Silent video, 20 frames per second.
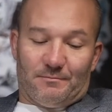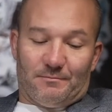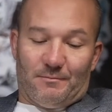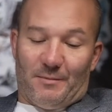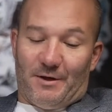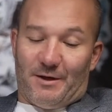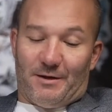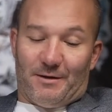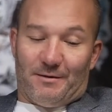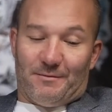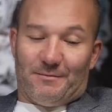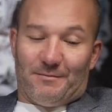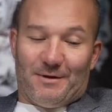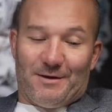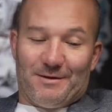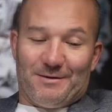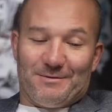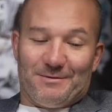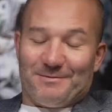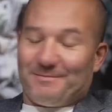Man,
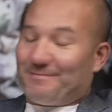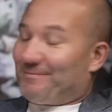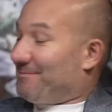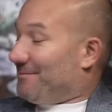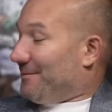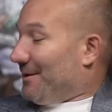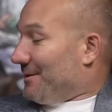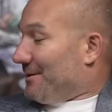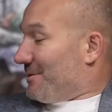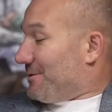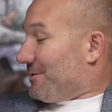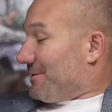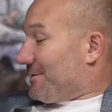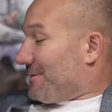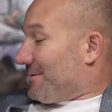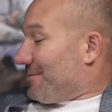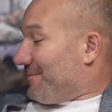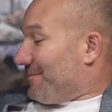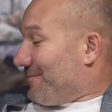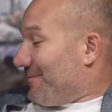
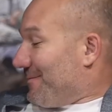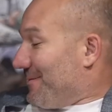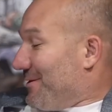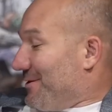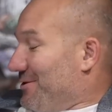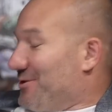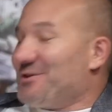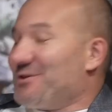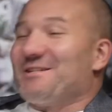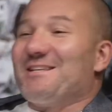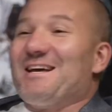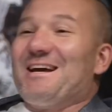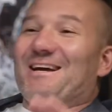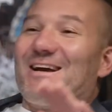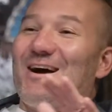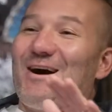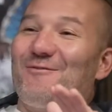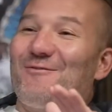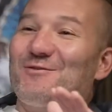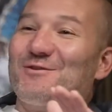just that
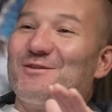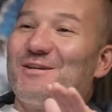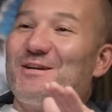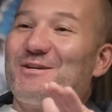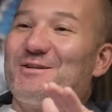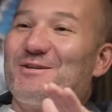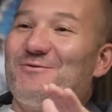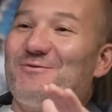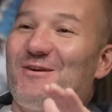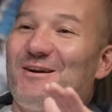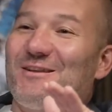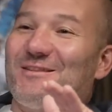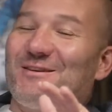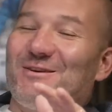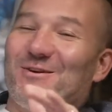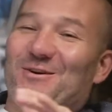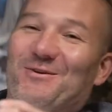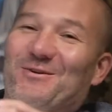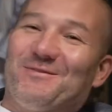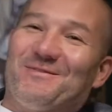conversation right
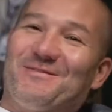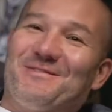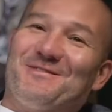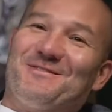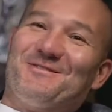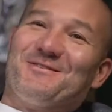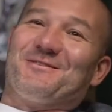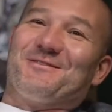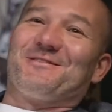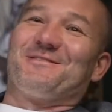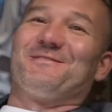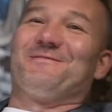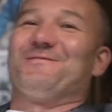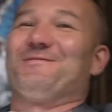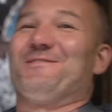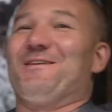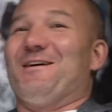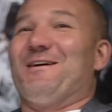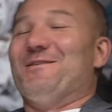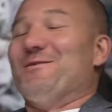there.
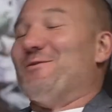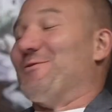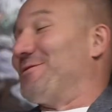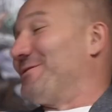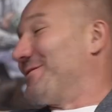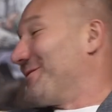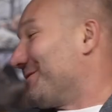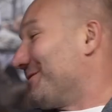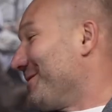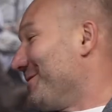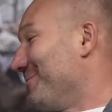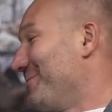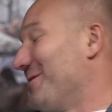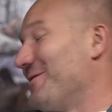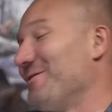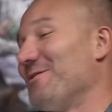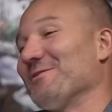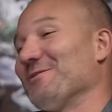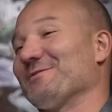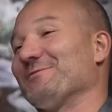I know this is going to be
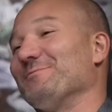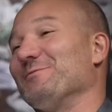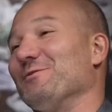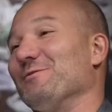an awesome